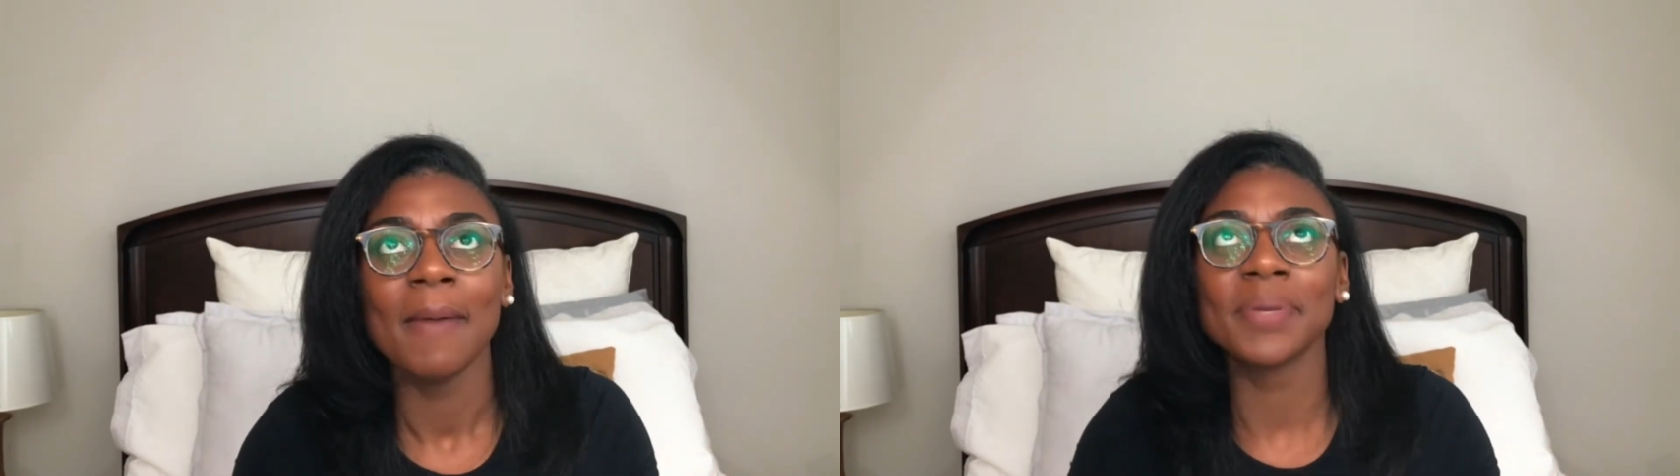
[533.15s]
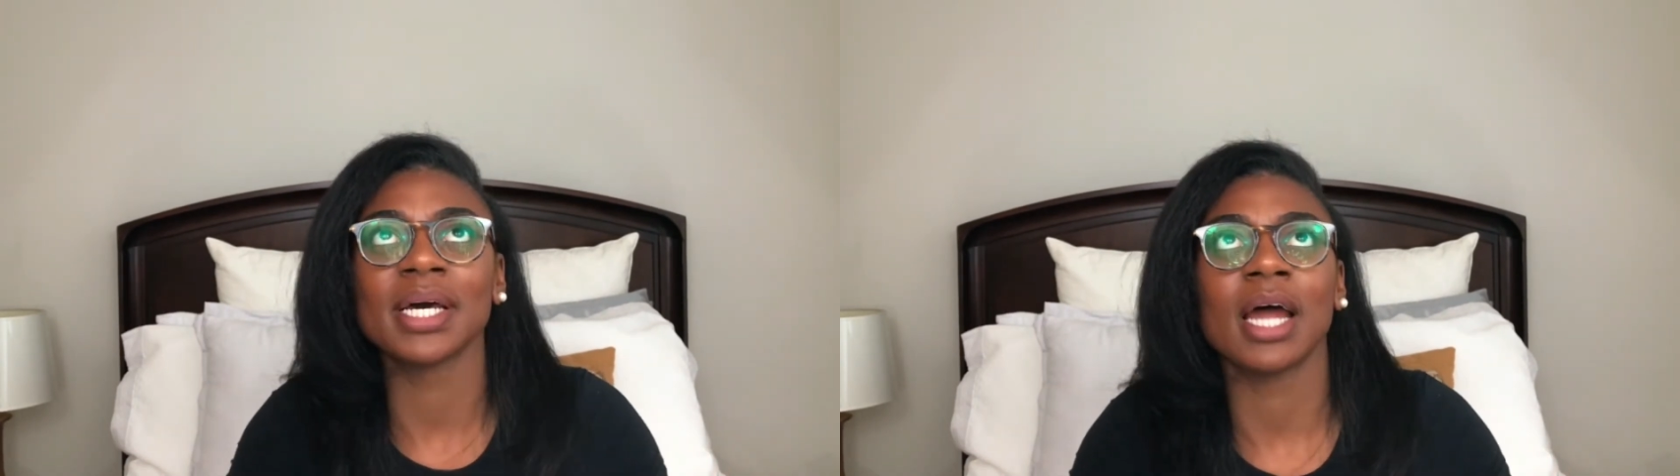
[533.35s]

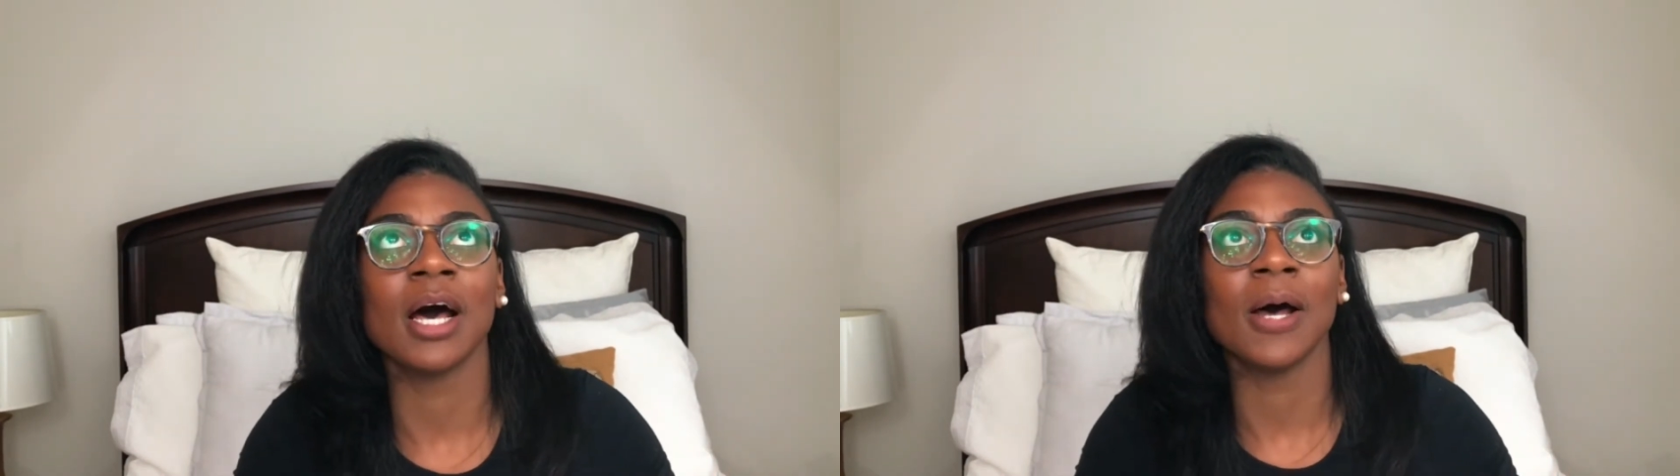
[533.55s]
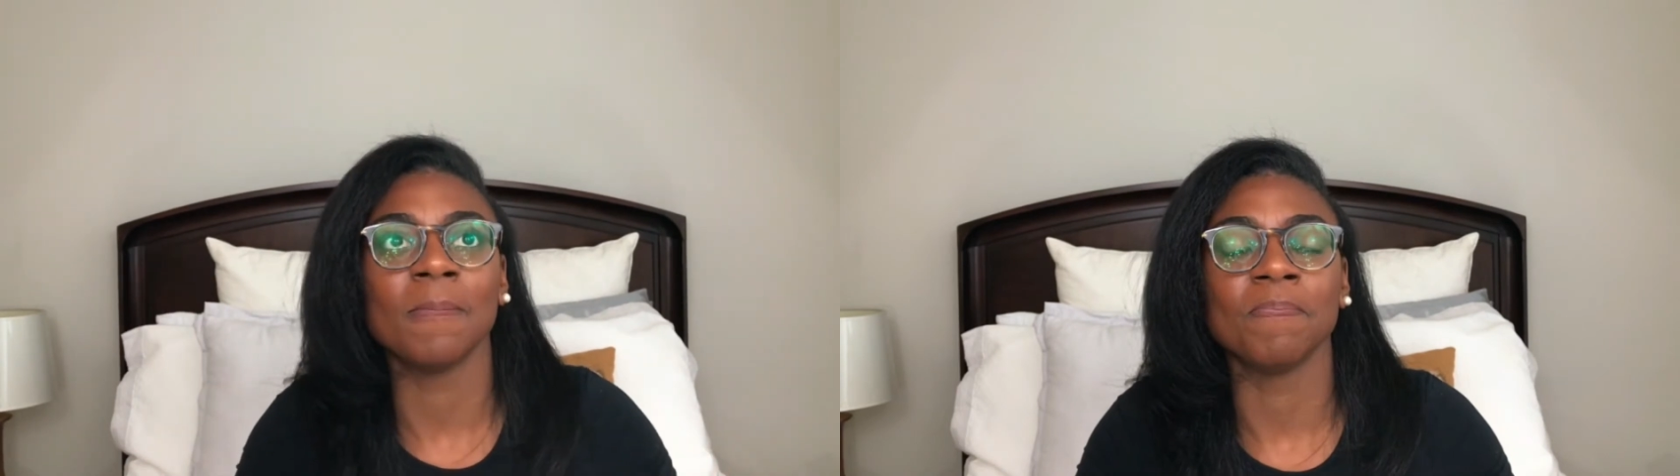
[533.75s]
But
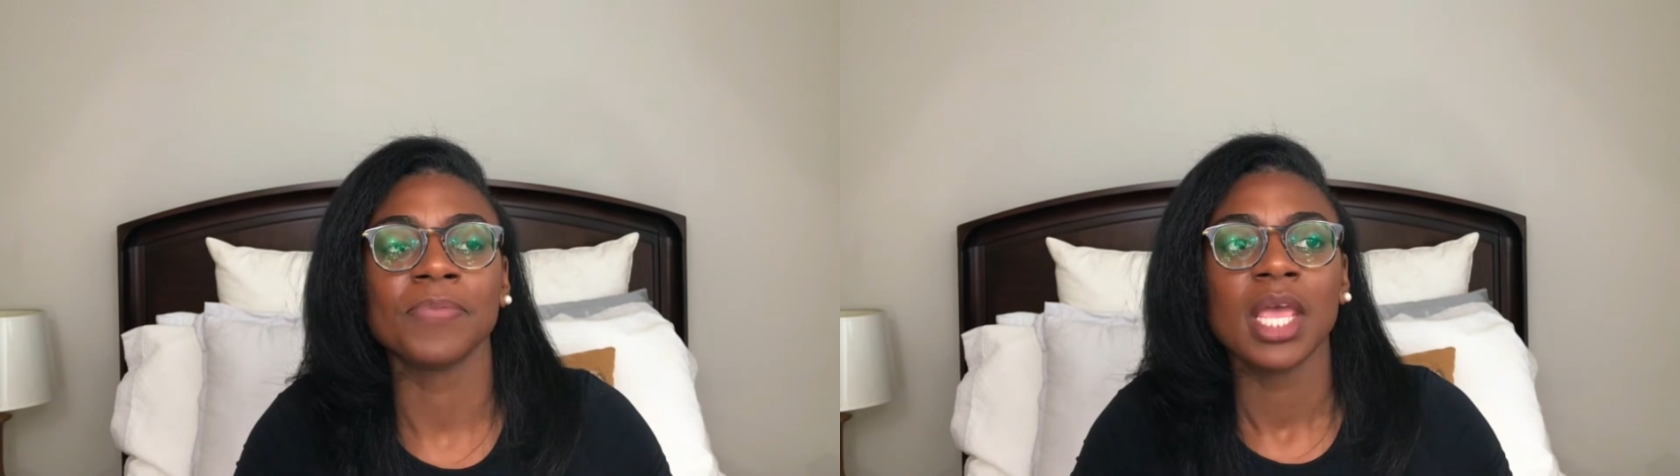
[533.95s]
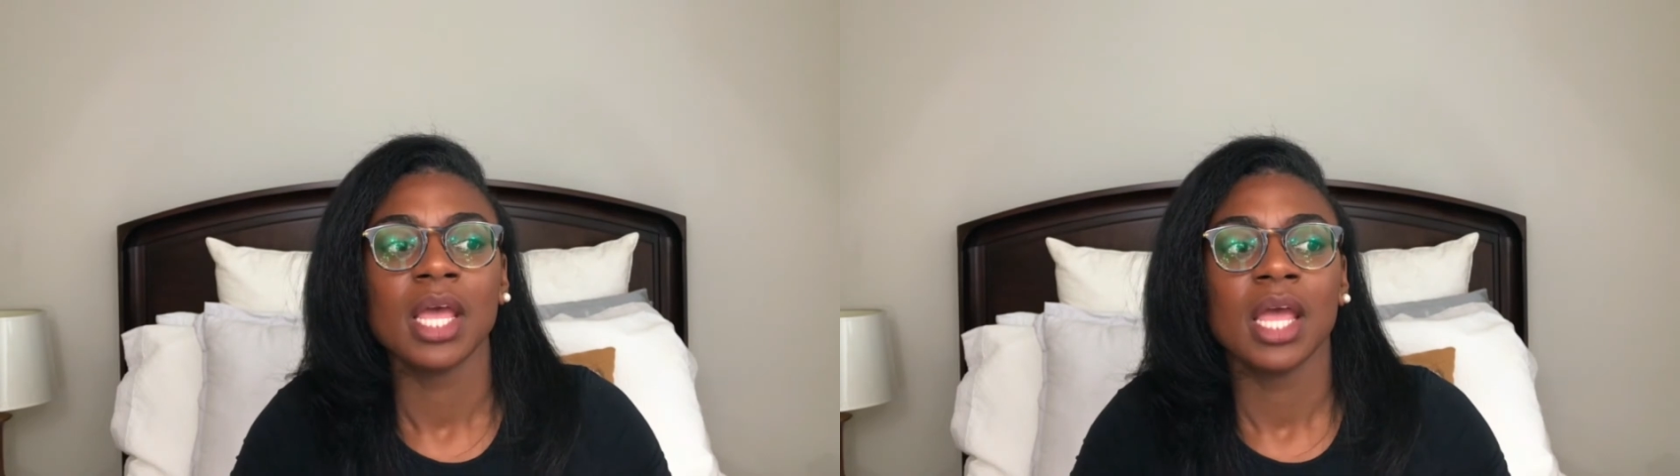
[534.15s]

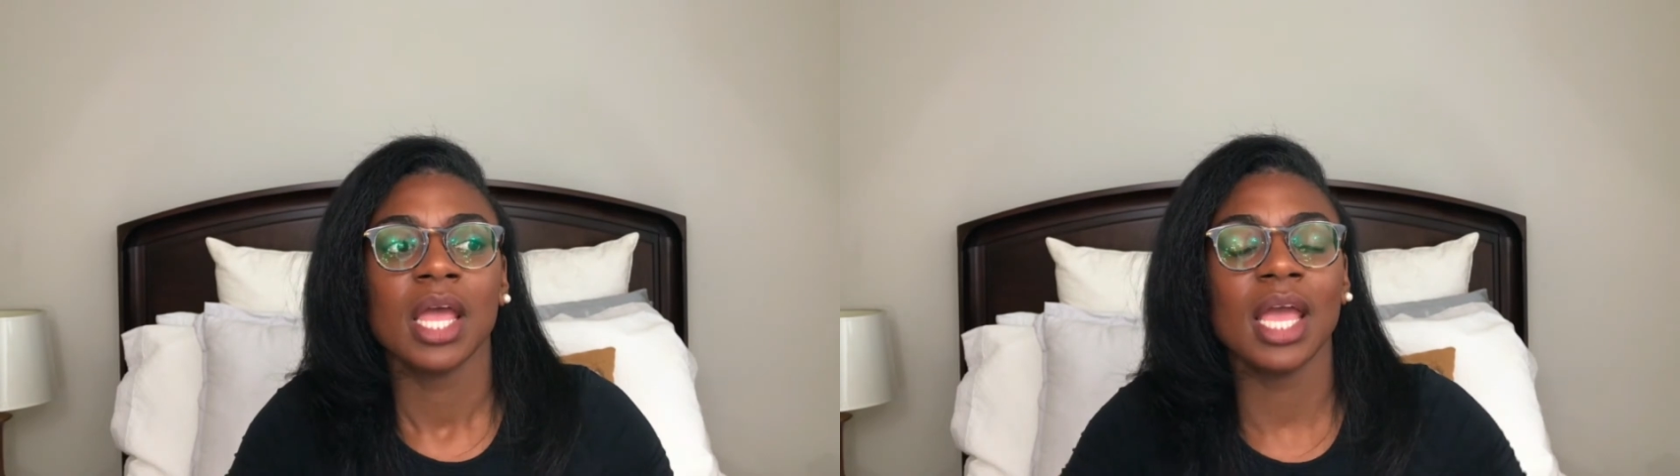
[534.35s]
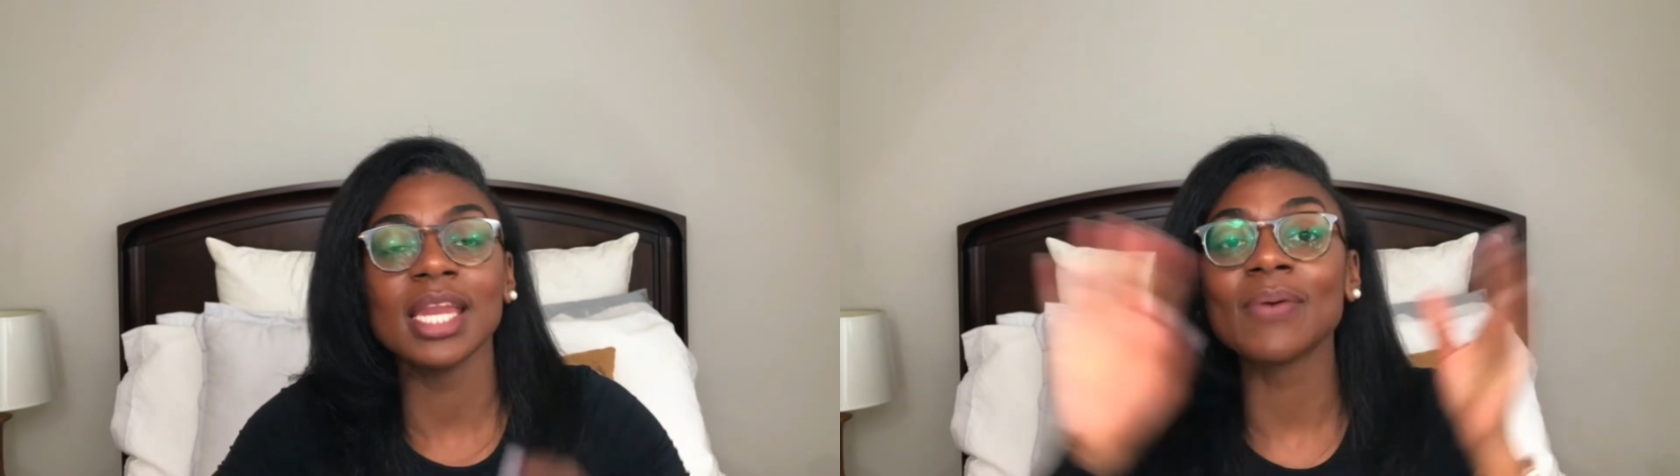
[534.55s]

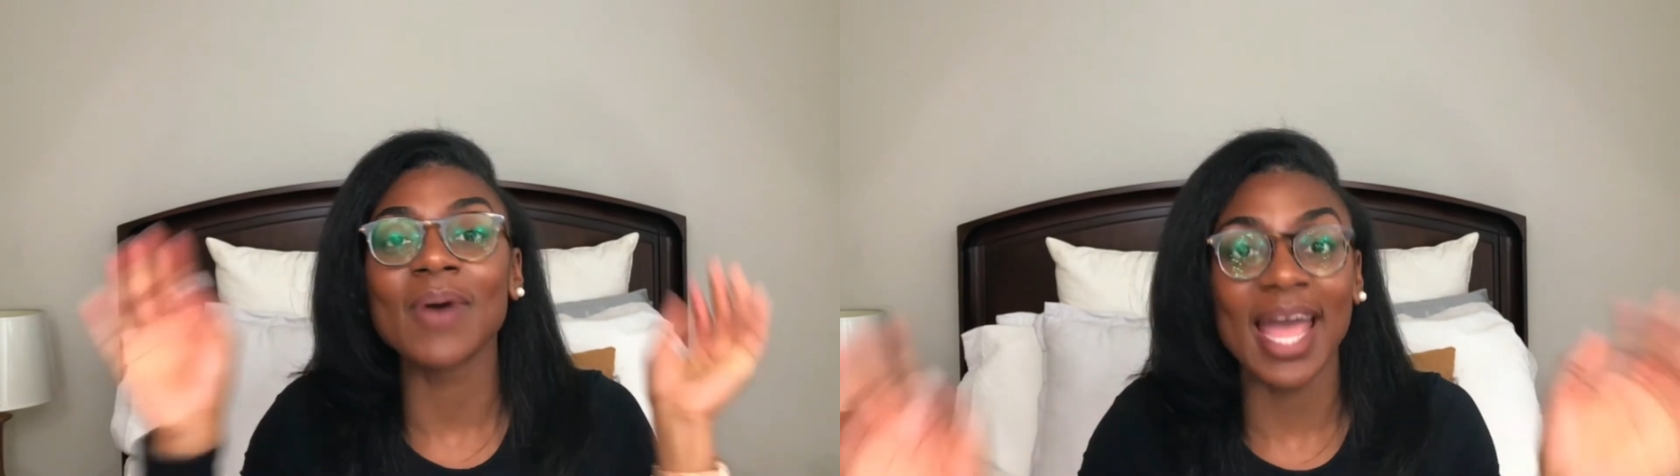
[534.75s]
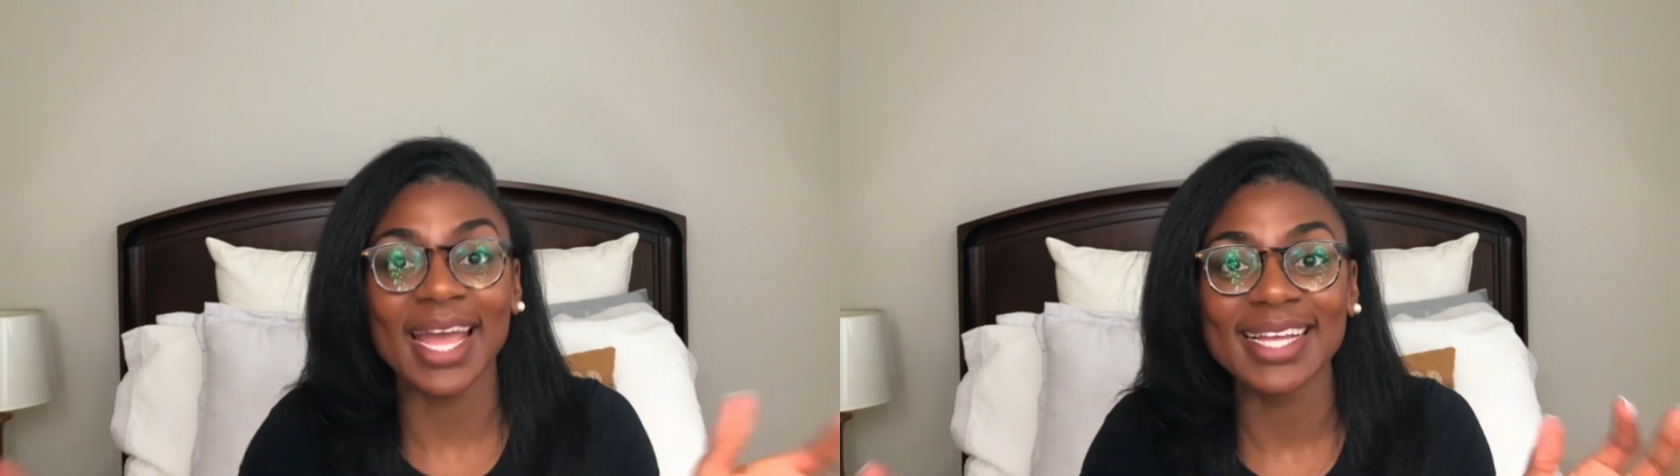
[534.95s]

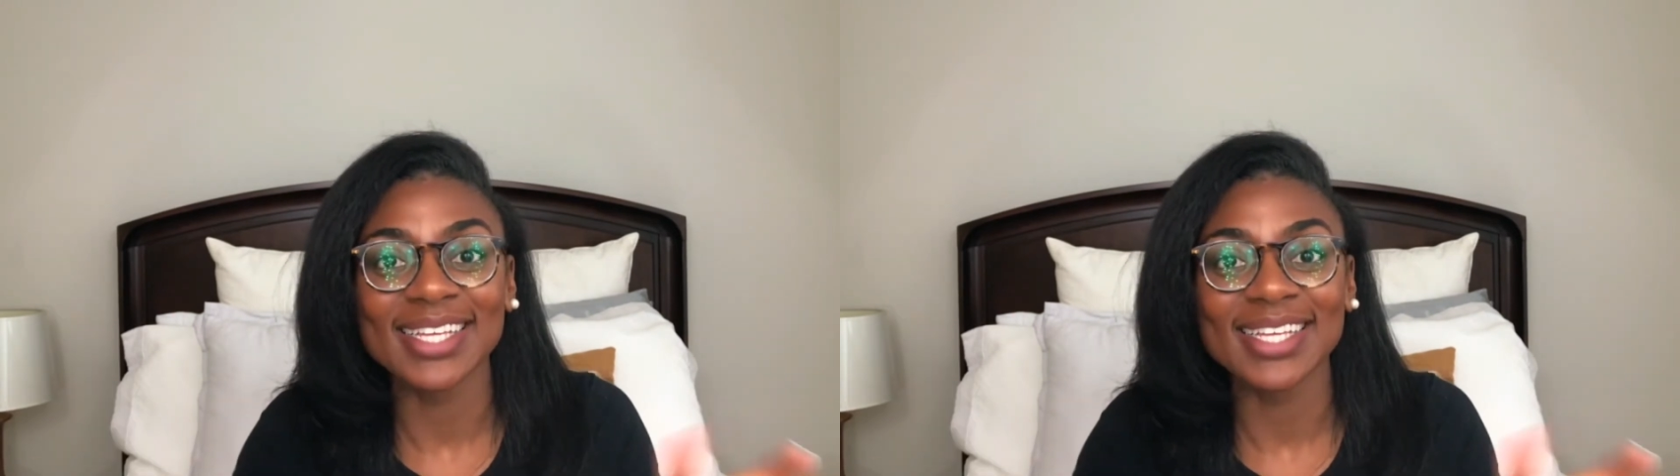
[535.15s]
anyway,